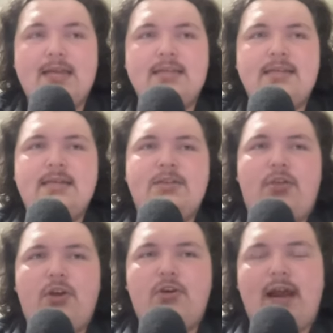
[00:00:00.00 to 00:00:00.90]
and the
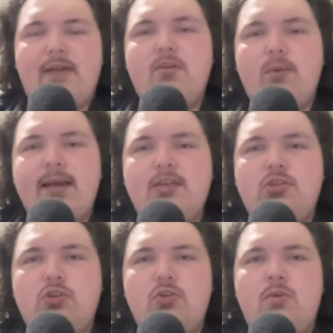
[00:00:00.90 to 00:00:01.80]
Thunder have a way
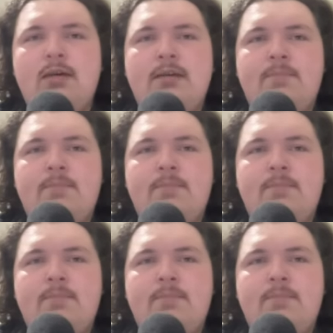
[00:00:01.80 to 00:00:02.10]
to